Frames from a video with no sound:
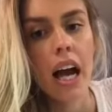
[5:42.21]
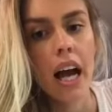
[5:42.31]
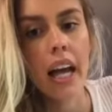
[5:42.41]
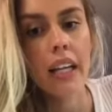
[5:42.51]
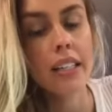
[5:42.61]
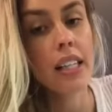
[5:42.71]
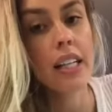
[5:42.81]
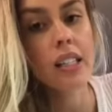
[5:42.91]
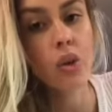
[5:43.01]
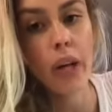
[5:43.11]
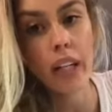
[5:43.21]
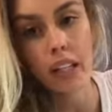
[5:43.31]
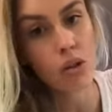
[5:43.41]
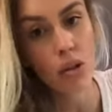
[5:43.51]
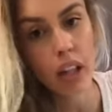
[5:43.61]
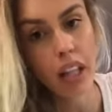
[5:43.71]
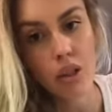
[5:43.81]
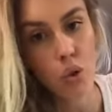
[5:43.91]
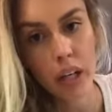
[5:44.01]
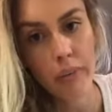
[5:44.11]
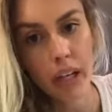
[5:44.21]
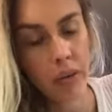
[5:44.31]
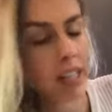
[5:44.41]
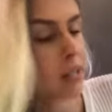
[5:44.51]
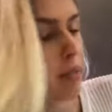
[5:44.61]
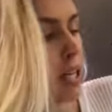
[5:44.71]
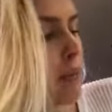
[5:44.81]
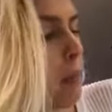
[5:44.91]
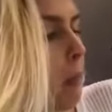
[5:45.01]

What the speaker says: And it's quick. It's only like a 20-minute recipe.